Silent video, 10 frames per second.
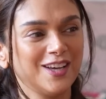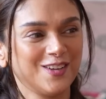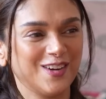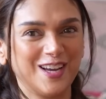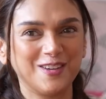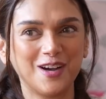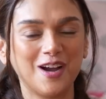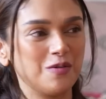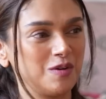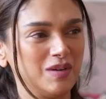you know, I,
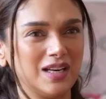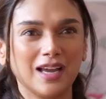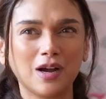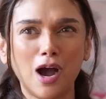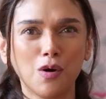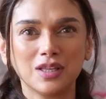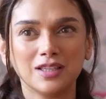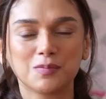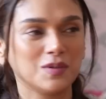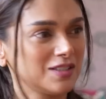I would be like, how can
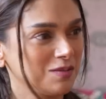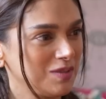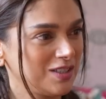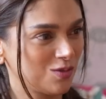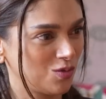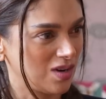this person be so